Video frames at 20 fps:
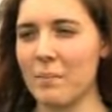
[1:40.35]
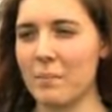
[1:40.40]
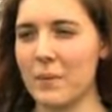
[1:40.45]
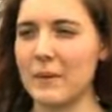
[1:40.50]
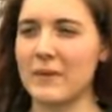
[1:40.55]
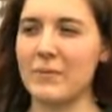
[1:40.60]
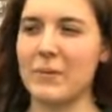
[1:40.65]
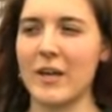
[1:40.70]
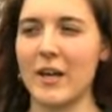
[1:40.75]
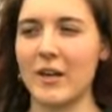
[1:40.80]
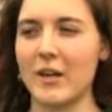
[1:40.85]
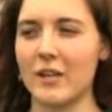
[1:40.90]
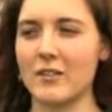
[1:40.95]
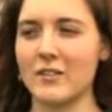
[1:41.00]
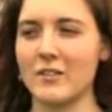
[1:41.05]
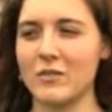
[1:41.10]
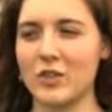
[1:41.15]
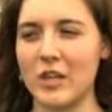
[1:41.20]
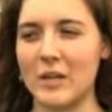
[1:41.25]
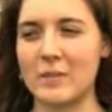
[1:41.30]
But we've been on
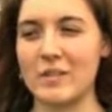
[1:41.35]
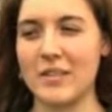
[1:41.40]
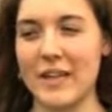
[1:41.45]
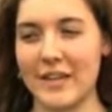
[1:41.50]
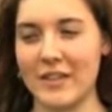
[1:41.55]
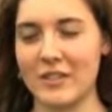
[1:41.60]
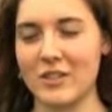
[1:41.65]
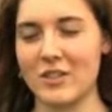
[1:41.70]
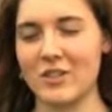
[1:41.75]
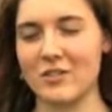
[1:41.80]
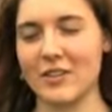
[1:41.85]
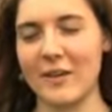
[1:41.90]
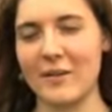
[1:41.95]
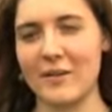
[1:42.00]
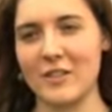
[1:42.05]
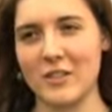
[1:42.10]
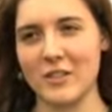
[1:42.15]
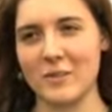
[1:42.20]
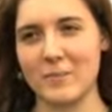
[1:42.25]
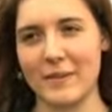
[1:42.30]
lots of trips to industry,
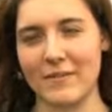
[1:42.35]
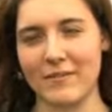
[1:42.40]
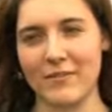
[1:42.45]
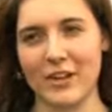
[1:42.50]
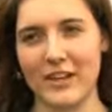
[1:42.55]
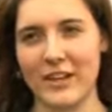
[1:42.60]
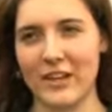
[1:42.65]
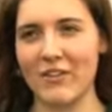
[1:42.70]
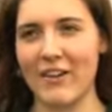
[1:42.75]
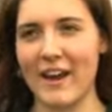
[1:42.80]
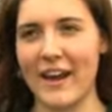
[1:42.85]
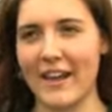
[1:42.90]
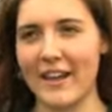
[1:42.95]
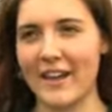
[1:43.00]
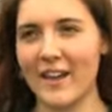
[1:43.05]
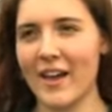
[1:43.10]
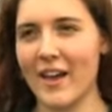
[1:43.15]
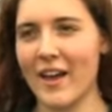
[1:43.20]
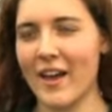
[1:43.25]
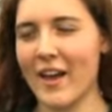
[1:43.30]
which has been really great,
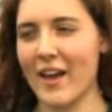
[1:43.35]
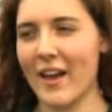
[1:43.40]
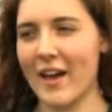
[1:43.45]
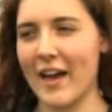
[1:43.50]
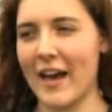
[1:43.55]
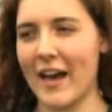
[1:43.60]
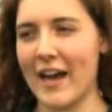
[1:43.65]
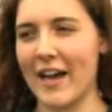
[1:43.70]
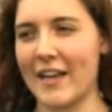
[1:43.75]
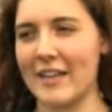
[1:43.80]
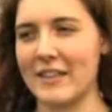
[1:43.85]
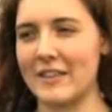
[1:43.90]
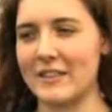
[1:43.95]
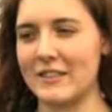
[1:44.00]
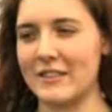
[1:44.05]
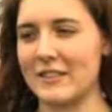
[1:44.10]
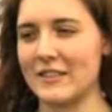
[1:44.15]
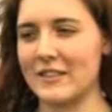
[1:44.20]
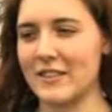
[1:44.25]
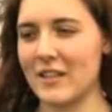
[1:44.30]

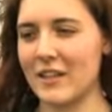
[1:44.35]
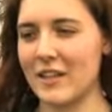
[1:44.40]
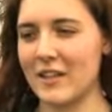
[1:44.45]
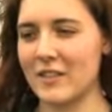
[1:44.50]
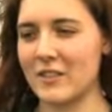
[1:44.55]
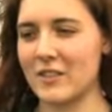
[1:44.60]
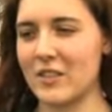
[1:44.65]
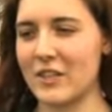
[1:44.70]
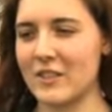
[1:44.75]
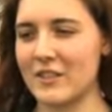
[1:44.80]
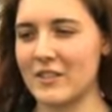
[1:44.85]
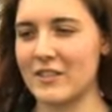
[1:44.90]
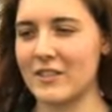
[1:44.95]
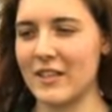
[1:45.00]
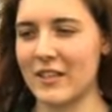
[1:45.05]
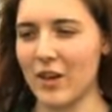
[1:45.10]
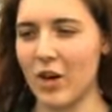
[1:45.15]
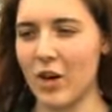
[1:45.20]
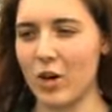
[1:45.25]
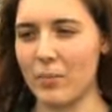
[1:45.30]
and it's good to
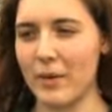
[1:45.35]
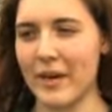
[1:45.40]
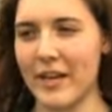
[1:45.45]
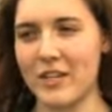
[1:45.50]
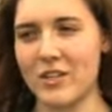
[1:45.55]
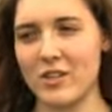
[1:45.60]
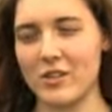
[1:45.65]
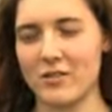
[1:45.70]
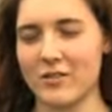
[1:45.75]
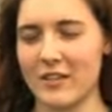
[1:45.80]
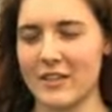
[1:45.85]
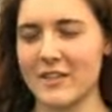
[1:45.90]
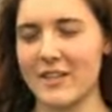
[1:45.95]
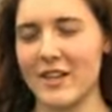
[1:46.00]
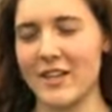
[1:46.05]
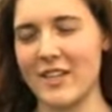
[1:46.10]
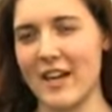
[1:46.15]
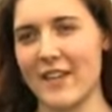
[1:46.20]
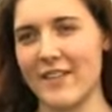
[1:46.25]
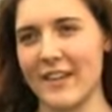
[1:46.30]
see the whole picture, the
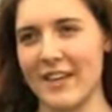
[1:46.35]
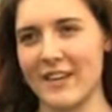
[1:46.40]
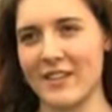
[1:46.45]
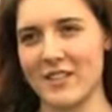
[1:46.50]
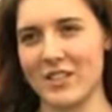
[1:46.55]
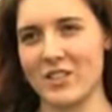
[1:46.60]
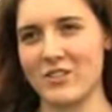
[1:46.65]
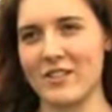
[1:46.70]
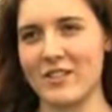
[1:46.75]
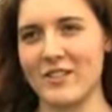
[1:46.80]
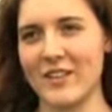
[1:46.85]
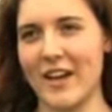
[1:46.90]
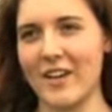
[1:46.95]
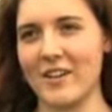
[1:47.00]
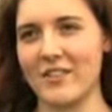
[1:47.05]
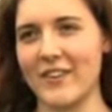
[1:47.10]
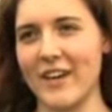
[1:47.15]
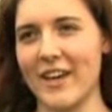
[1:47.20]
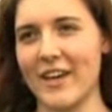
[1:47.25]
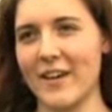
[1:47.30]
research and the industry
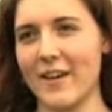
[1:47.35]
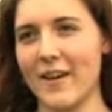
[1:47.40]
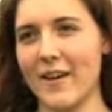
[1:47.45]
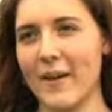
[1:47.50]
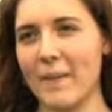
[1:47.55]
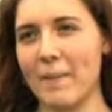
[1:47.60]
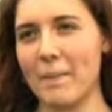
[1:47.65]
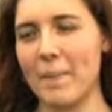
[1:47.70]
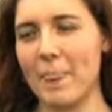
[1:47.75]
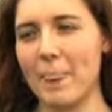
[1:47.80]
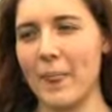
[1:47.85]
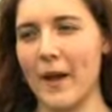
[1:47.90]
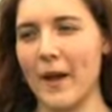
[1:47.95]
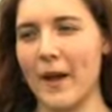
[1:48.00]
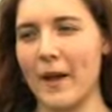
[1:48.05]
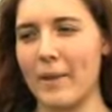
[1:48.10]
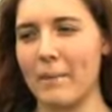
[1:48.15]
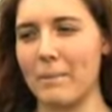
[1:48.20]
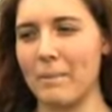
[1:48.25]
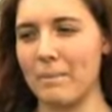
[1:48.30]
side of it,
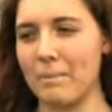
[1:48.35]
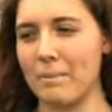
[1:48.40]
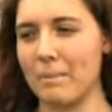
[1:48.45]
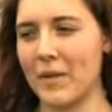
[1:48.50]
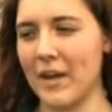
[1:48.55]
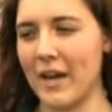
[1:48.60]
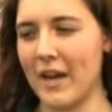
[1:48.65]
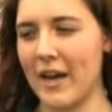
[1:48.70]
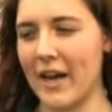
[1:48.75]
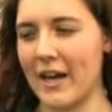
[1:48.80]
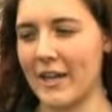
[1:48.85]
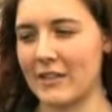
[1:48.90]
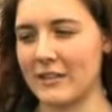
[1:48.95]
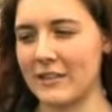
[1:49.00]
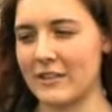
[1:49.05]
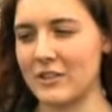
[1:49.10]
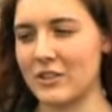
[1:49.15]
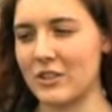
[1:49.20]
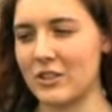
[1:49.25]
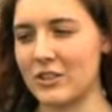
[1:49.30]

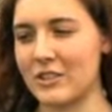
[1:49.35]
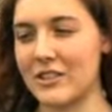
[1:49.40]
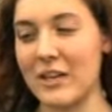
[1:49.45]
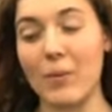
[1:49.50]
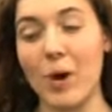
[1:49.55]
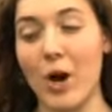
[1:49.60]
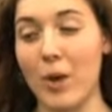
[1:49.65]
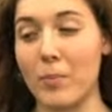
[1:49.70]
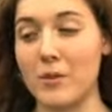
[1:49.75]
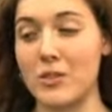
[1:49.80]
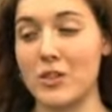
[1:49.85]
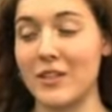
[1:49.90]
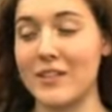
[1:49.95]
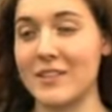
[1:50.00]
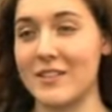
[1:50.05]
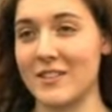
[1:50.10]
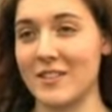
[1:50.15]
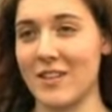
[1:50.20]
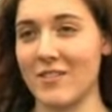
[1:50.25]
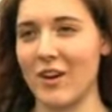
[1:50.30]
and just see what
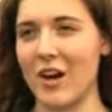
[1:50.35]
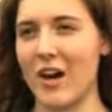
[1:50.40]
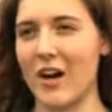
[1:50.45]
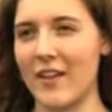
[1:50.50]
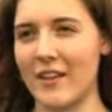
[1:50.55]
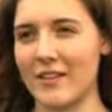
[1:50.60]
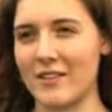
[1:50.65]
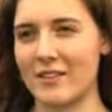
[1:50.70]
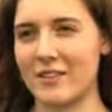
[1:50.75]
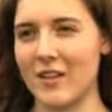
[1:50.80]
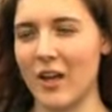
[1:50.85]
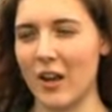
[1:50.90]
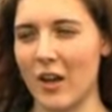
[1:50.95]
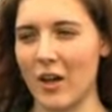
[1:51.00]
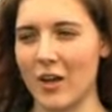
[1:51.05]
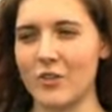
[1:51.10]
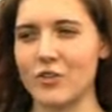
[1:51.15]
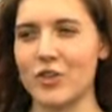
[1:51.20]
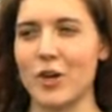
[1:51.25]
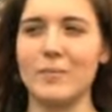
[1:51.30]
opportunities there are. There's a
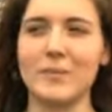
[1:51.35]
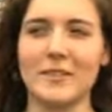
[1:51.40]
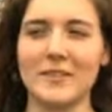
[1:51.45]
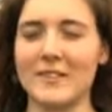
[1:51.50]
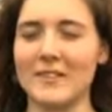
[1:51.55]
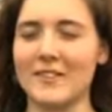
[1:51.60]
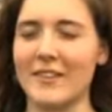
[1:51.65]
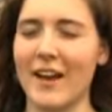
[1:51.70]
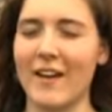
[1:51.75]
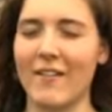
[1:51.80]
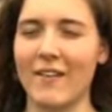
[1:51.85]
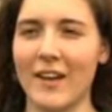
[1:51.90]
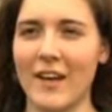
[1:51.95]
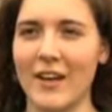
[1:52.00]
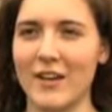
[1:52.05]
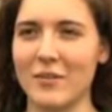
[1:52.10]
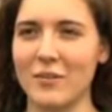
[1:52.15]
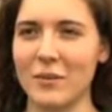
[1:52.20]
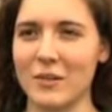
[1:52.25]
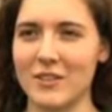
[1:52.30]
lot of jobs in this
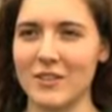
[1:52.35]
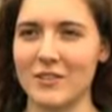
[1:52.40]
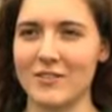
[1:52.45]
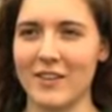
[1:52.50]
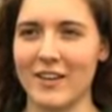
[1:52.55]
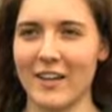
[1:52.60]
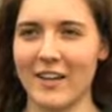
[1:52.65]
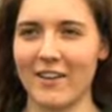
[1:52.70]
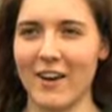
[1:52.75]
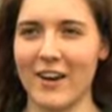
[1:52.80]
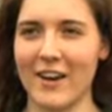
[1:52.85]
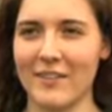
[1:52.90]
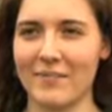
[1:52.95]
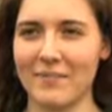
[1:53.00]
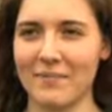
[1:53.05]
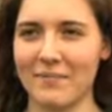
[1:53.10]
area, which is really great.